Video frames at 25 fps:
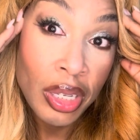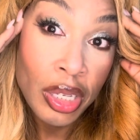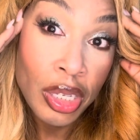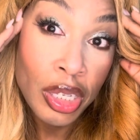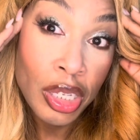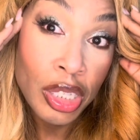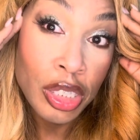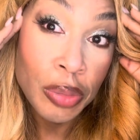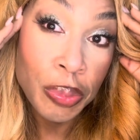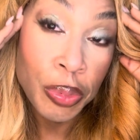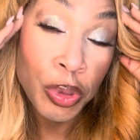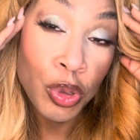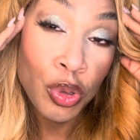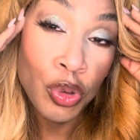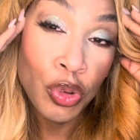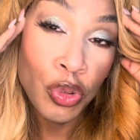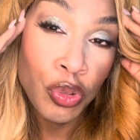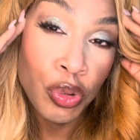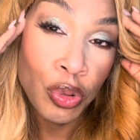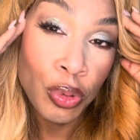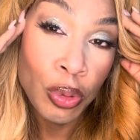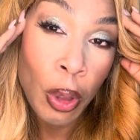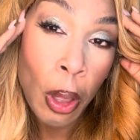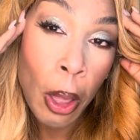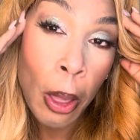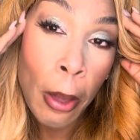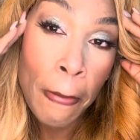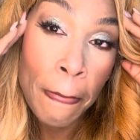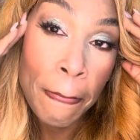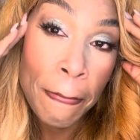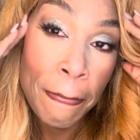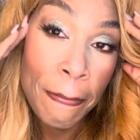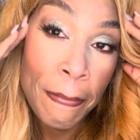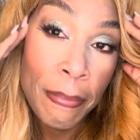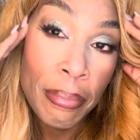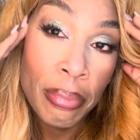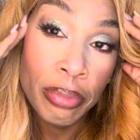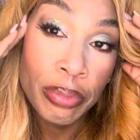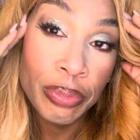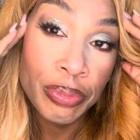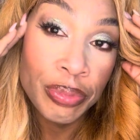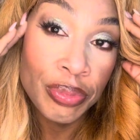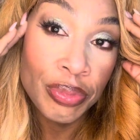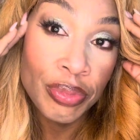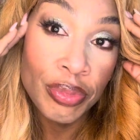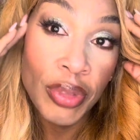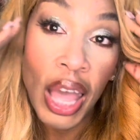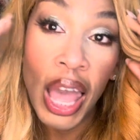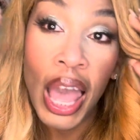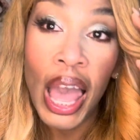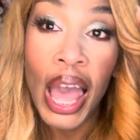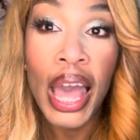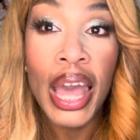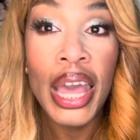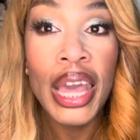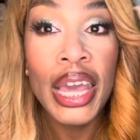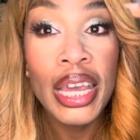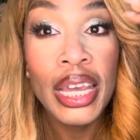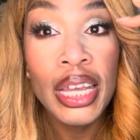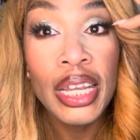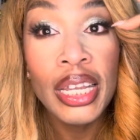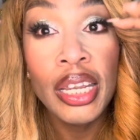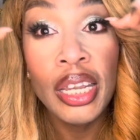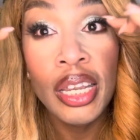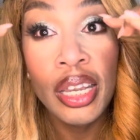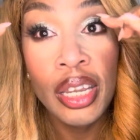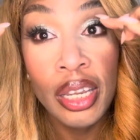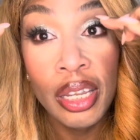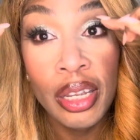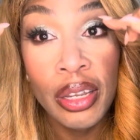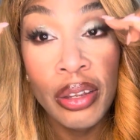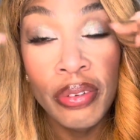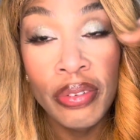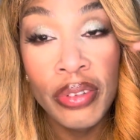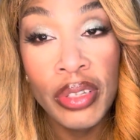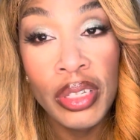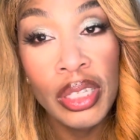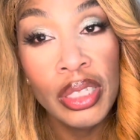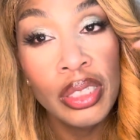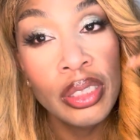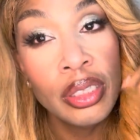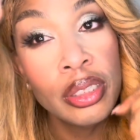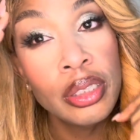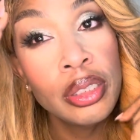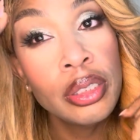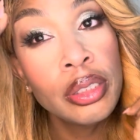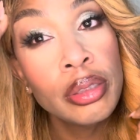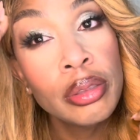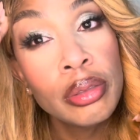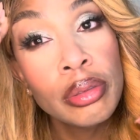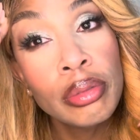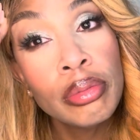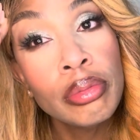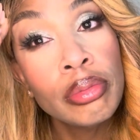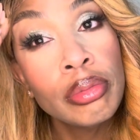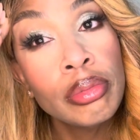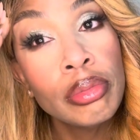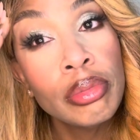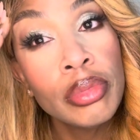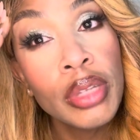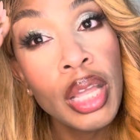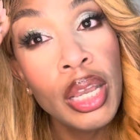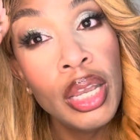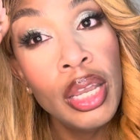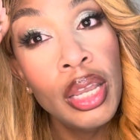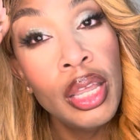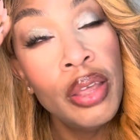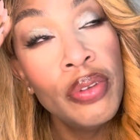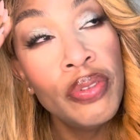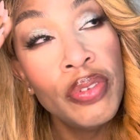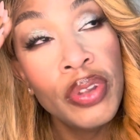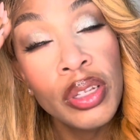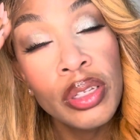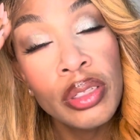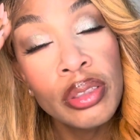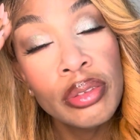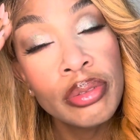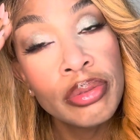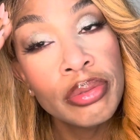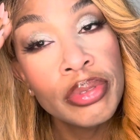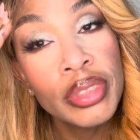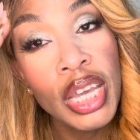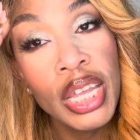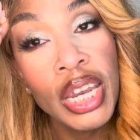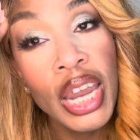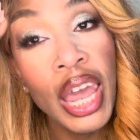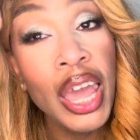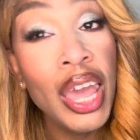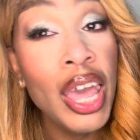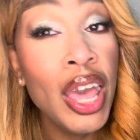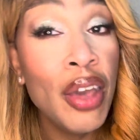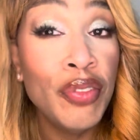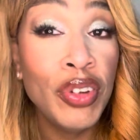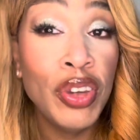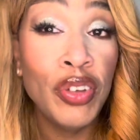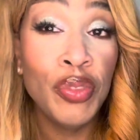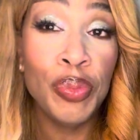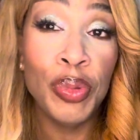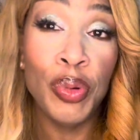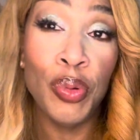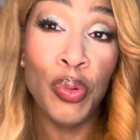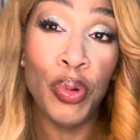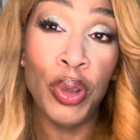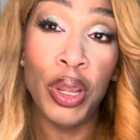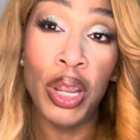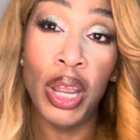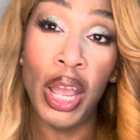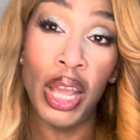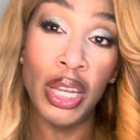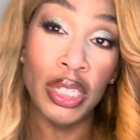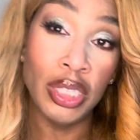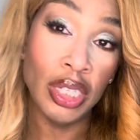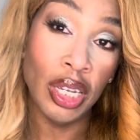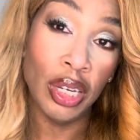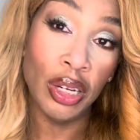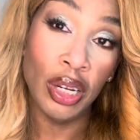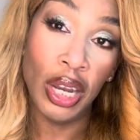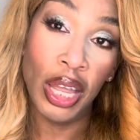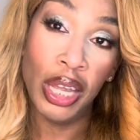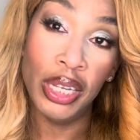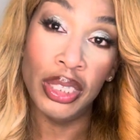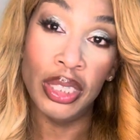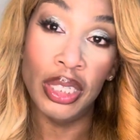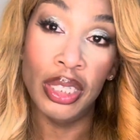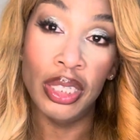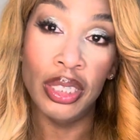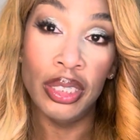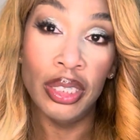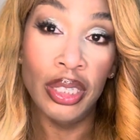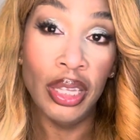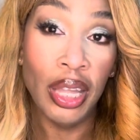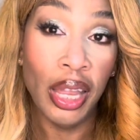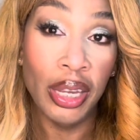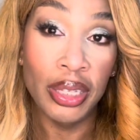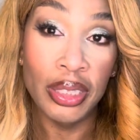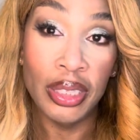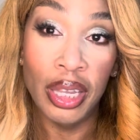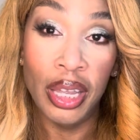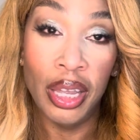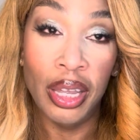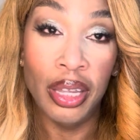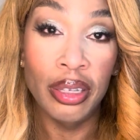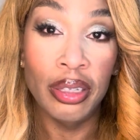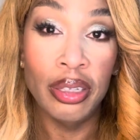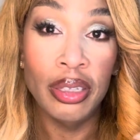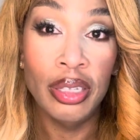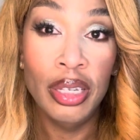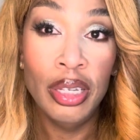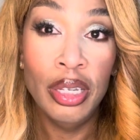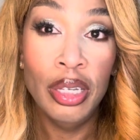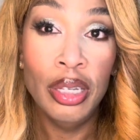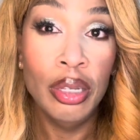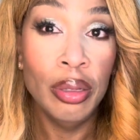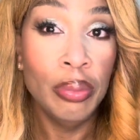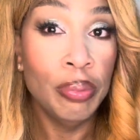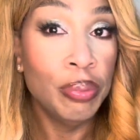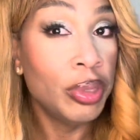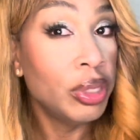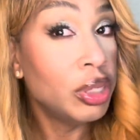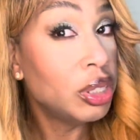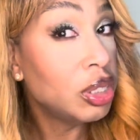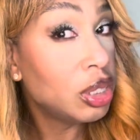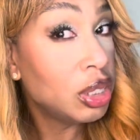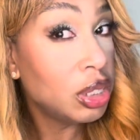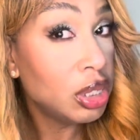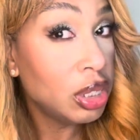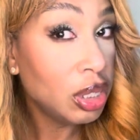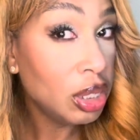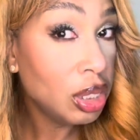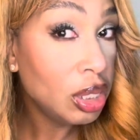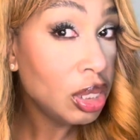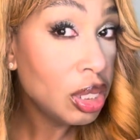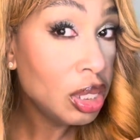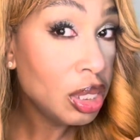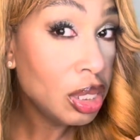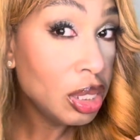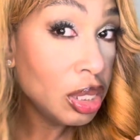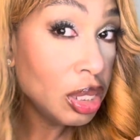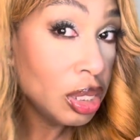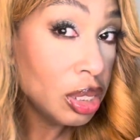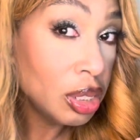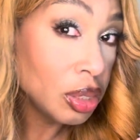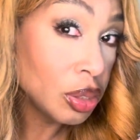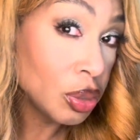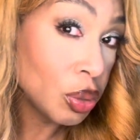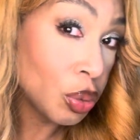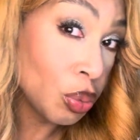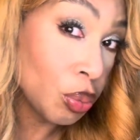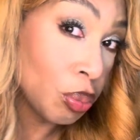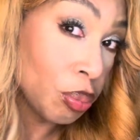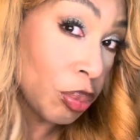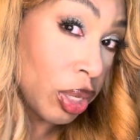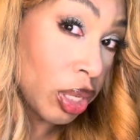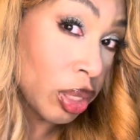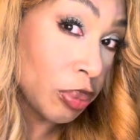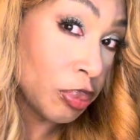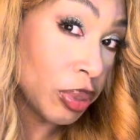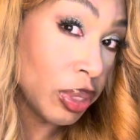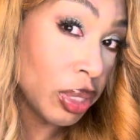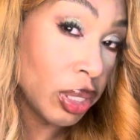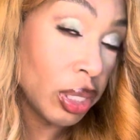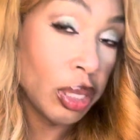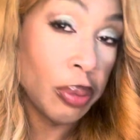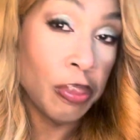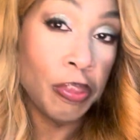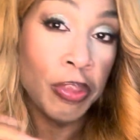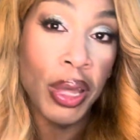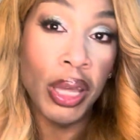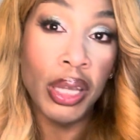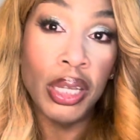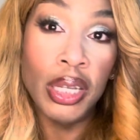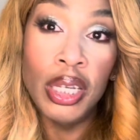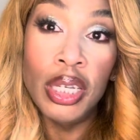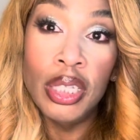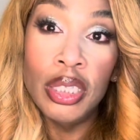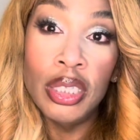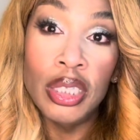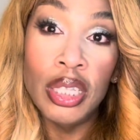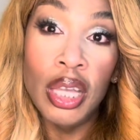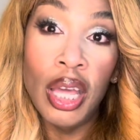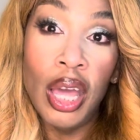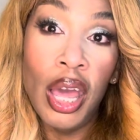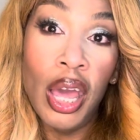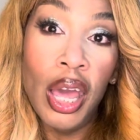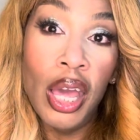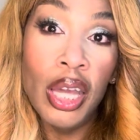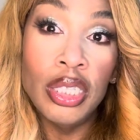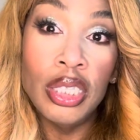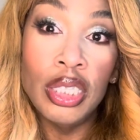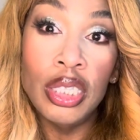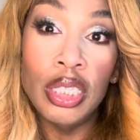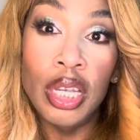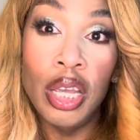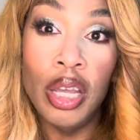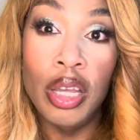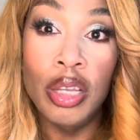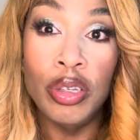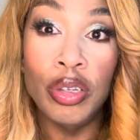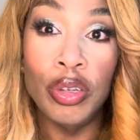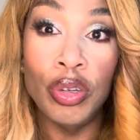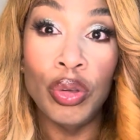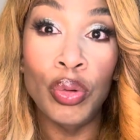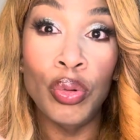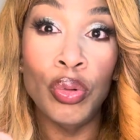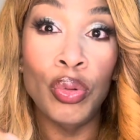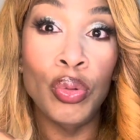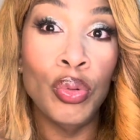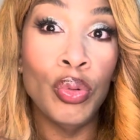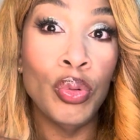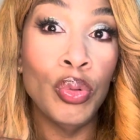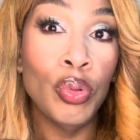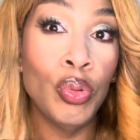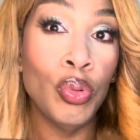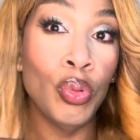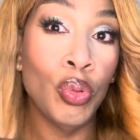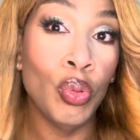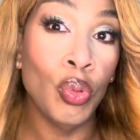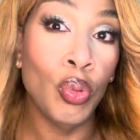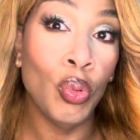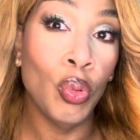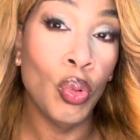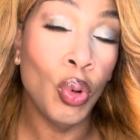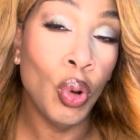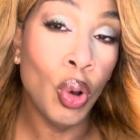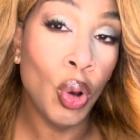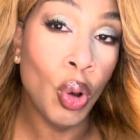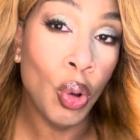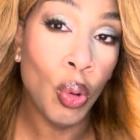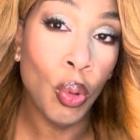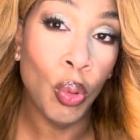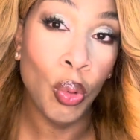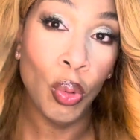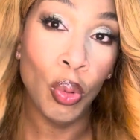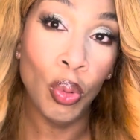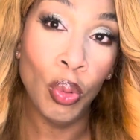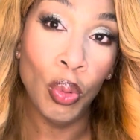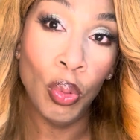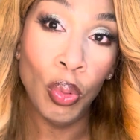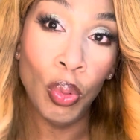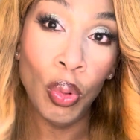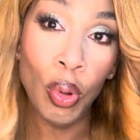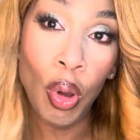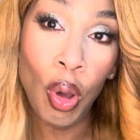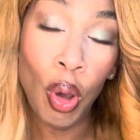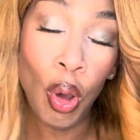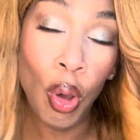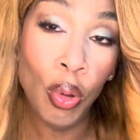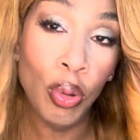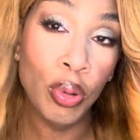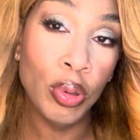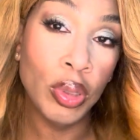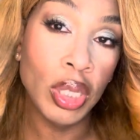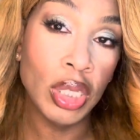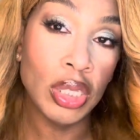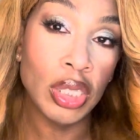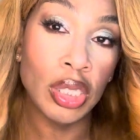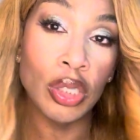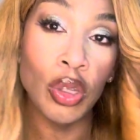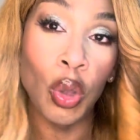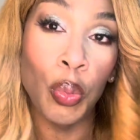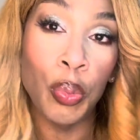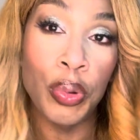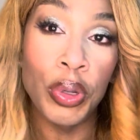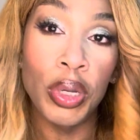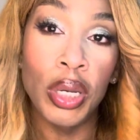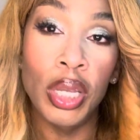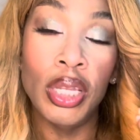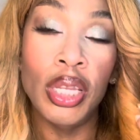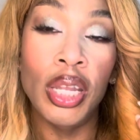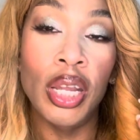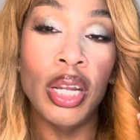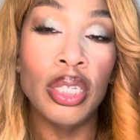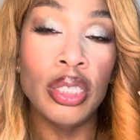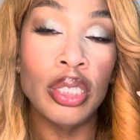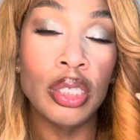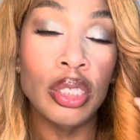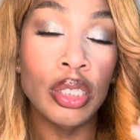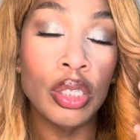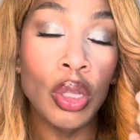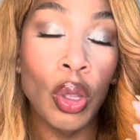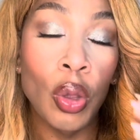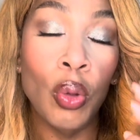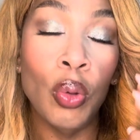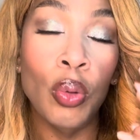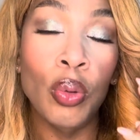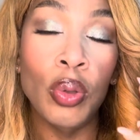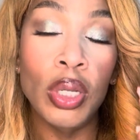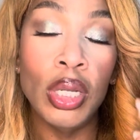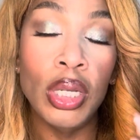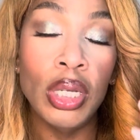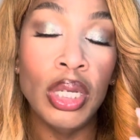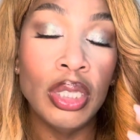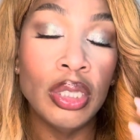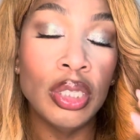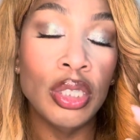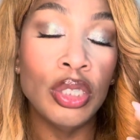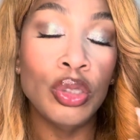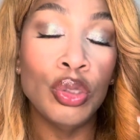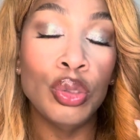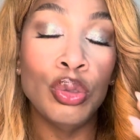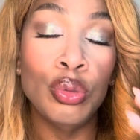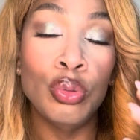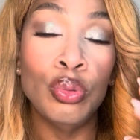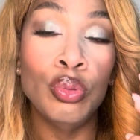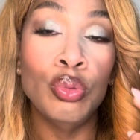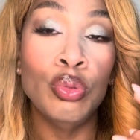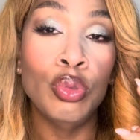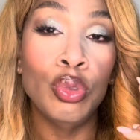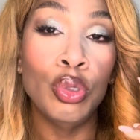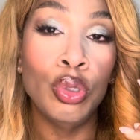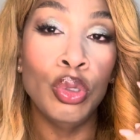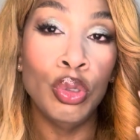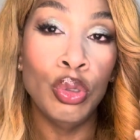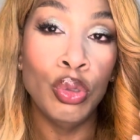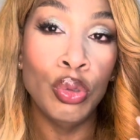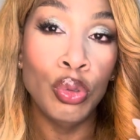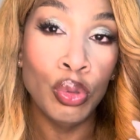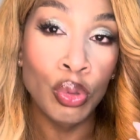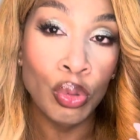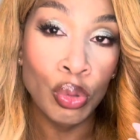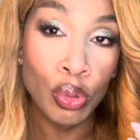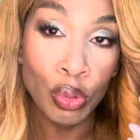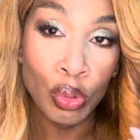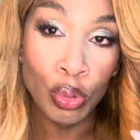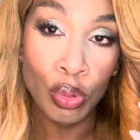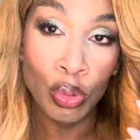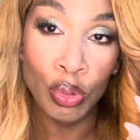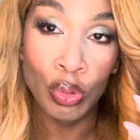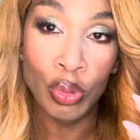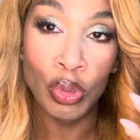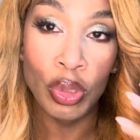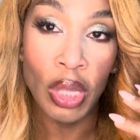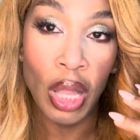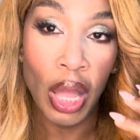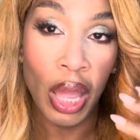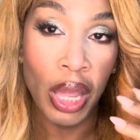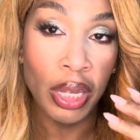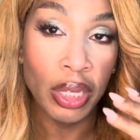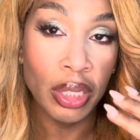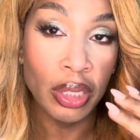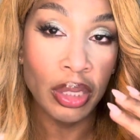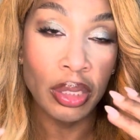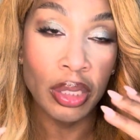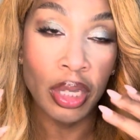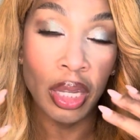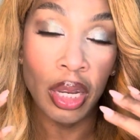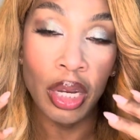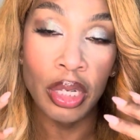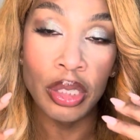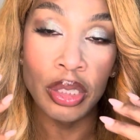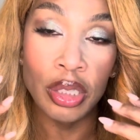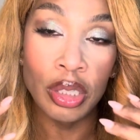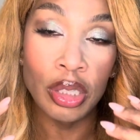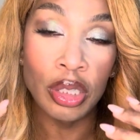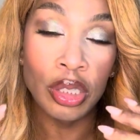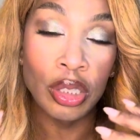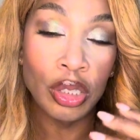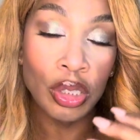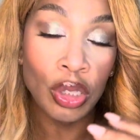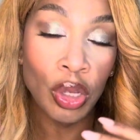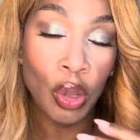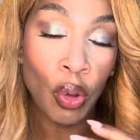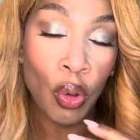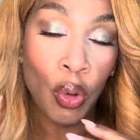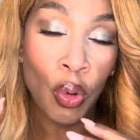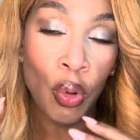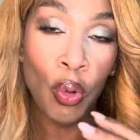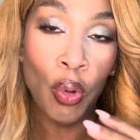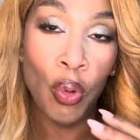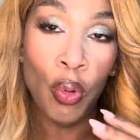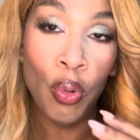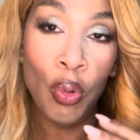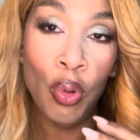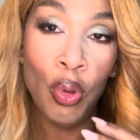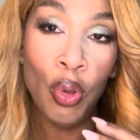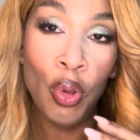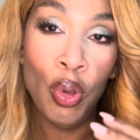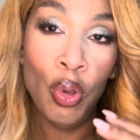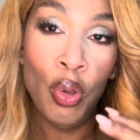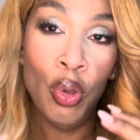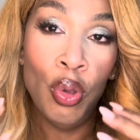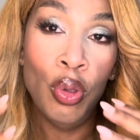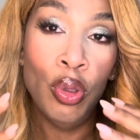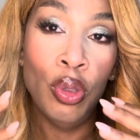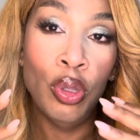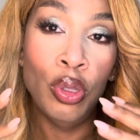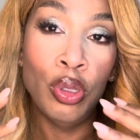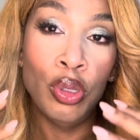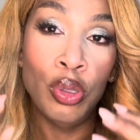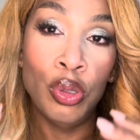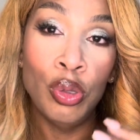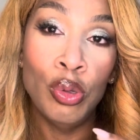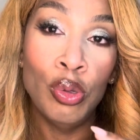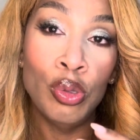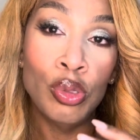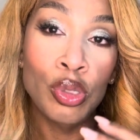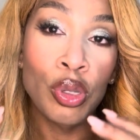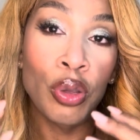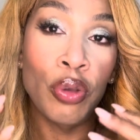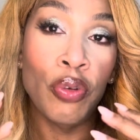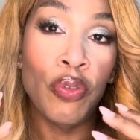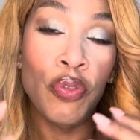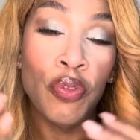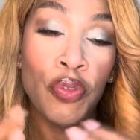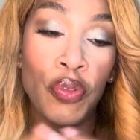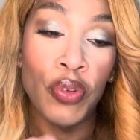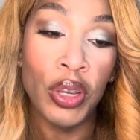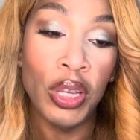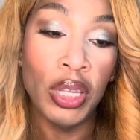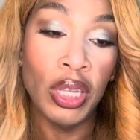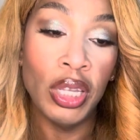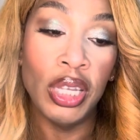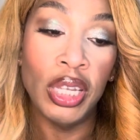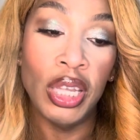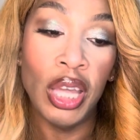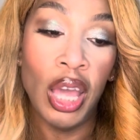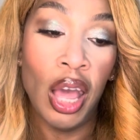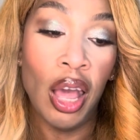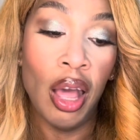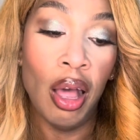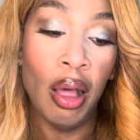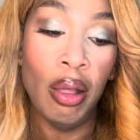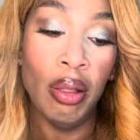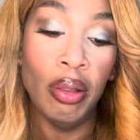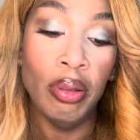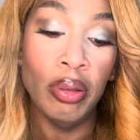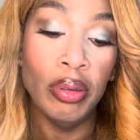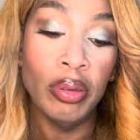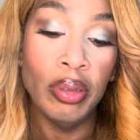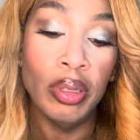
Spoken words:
It's beautiful. I love this. I love it. And I haven't even been wearing eyeshadow like that. But she is going to make me get back into eyeshadow. Whoa. Woo. These are so pretty. And they are so easy to use. Like, they are so user-friendly, y'all.